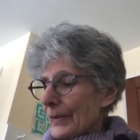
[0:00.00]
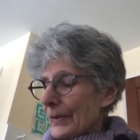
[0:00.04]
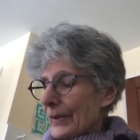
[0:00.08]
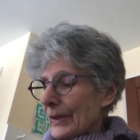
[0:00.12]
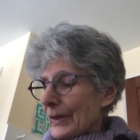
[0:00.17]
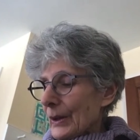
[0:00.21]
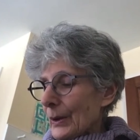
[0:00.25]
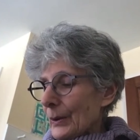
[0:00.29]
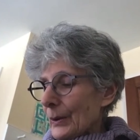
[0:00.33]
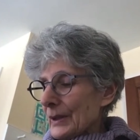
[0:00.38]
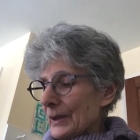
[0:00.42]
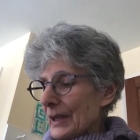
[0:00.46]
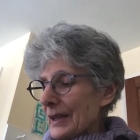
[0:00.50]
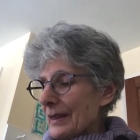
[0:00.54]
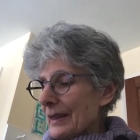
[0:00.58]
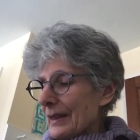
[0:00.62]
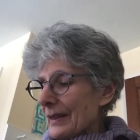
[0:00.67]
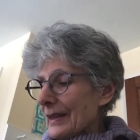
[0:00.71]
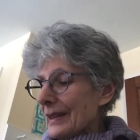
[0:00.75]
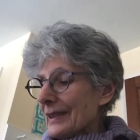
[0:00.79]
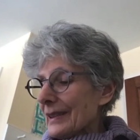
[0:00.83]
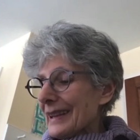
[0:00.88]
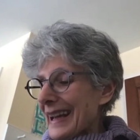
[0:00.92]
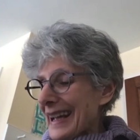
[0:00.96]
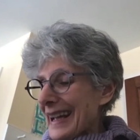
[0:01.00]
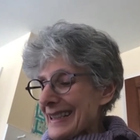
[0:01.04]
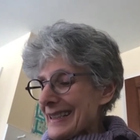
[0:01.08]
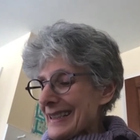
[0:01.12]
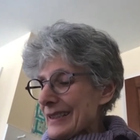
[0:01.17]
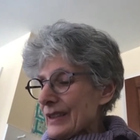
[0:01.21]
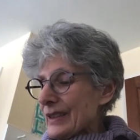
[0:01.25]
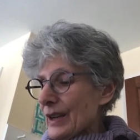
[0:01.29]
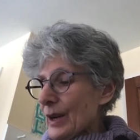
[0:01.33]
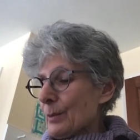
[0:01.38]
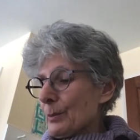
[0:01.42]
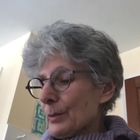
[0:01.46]
The only thing, the last
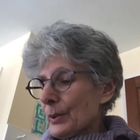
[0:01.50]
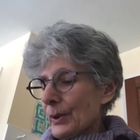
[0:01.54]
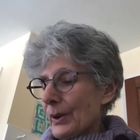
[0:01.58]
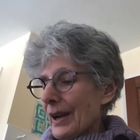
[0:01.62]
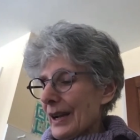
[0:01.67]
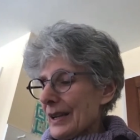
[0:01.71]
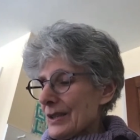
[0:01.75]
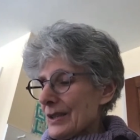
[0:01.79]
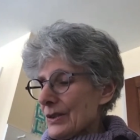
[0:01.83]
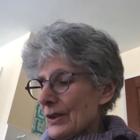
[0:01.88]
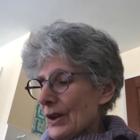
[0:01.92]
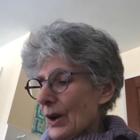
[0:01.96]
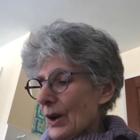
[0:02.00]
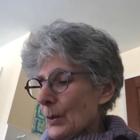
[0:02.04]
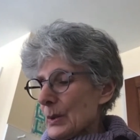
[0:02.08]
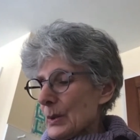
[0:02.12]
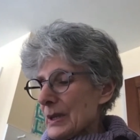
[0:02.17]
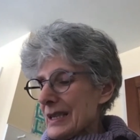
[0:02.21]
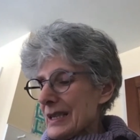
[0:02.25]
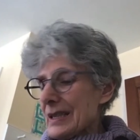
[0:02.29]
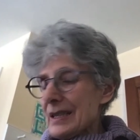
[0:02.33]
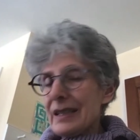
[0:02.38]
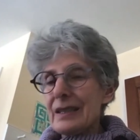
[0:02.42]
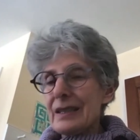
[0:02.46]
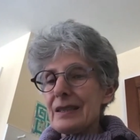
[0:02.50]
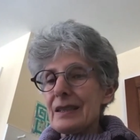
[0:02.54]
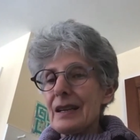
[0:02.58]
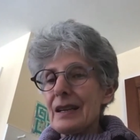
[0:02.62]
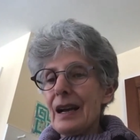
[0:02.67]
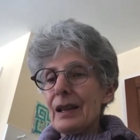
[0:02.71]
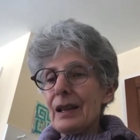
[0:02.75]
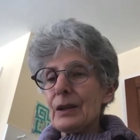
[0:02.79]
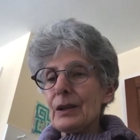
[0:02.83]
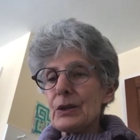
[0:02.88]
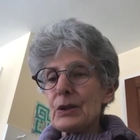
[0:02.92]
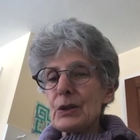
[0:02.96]
number I saw was
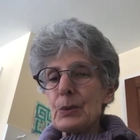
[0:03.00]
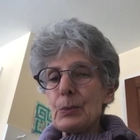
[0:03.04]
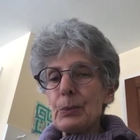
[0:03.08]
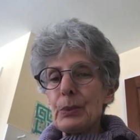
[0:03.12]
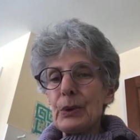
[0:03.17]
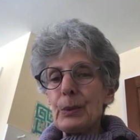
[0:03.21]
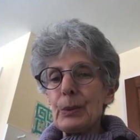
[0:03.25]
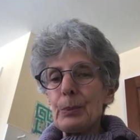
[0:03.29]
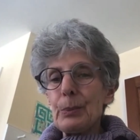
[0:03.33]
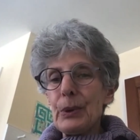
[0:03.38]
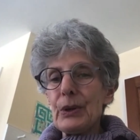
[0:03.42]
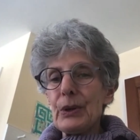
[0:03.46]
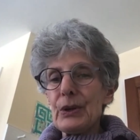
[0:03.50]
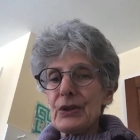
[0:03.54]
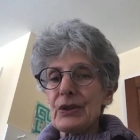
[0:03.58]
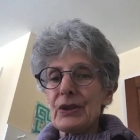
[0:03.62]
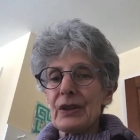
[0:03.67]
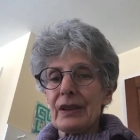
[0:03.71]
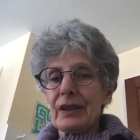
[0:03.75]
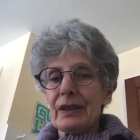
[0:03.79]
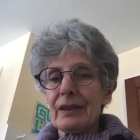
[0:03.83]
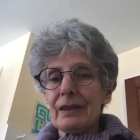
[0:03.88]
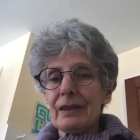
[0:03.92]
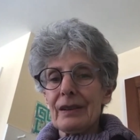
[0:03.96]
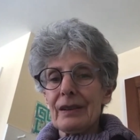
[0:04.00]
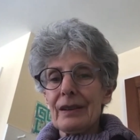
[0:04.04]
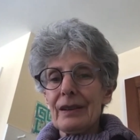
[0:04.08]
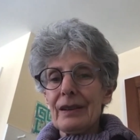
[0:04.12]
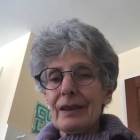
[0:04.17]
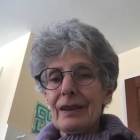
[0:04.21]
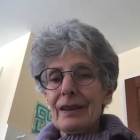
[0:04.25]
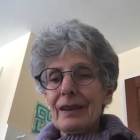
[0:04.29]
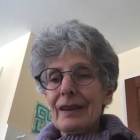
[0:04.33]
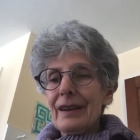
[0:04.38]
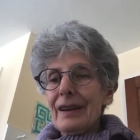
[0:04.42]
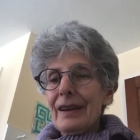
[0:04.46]
$6 per person,
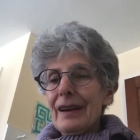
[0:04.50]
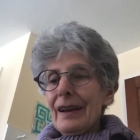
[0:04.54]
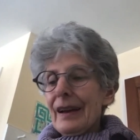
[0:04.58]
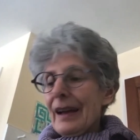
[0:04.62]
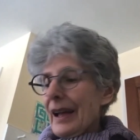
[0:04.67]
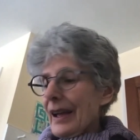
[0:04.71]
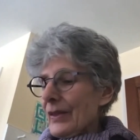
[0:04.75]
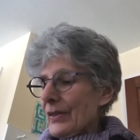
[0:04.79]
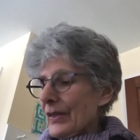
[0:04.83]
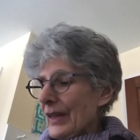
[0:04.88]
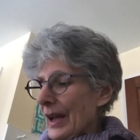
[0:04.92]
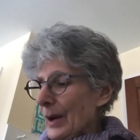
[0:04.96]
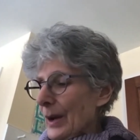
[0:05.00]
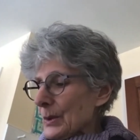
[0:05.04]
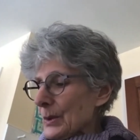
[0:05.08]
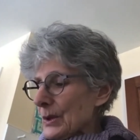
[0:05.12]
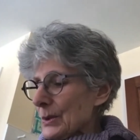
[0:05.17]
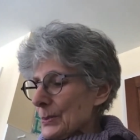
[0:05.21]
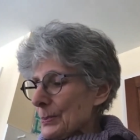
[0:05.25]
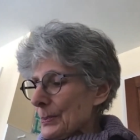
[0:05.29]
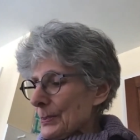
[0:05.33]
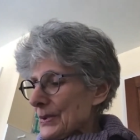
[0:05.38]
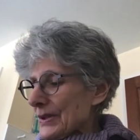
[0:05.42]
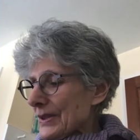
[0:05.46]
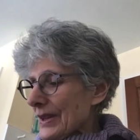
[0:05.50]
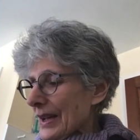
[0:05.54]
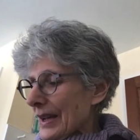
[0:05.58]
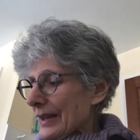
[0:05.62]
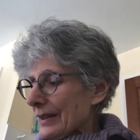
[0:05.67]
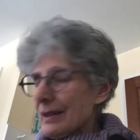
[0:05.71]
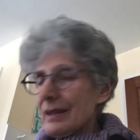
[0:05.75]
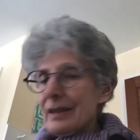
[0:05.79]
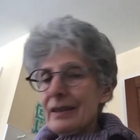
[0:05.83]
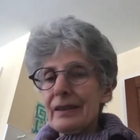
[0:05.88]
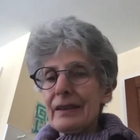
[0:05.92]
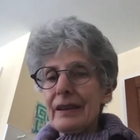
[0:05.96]
and that was set
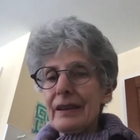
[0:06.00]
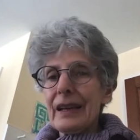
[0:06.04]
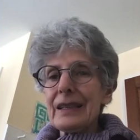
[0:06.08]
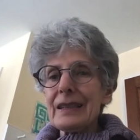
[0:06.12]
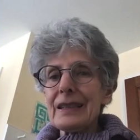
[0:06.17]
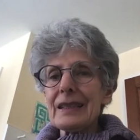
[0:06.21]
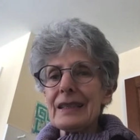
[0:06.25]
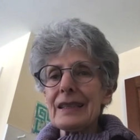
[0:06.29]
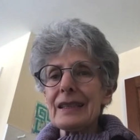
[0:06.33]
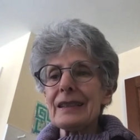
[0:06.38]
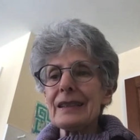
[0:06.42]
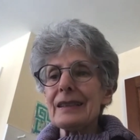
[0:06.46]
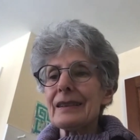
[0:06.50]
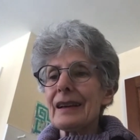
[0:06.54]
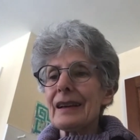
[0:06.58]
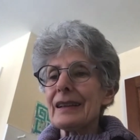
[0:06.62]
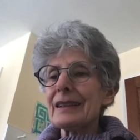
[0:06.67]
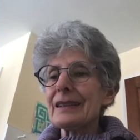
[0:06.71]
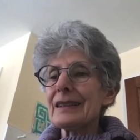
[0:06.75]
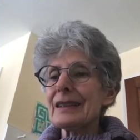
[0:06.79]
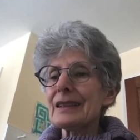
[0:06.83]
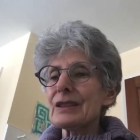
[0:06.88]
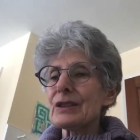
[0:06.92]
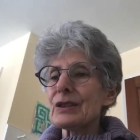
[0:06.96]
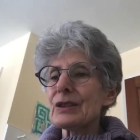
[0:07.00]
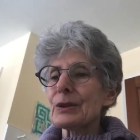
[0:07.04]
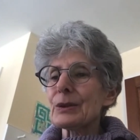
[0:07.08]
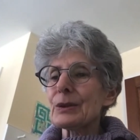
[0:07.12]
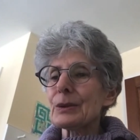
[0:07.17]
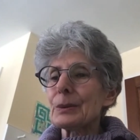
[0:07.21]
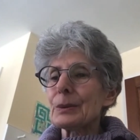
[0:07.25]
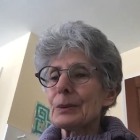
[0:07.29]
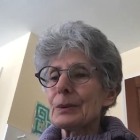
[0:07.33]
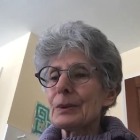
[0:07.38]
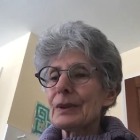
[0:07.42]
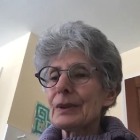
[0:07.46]
in
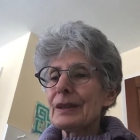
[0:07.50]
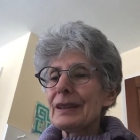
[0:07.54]
1992.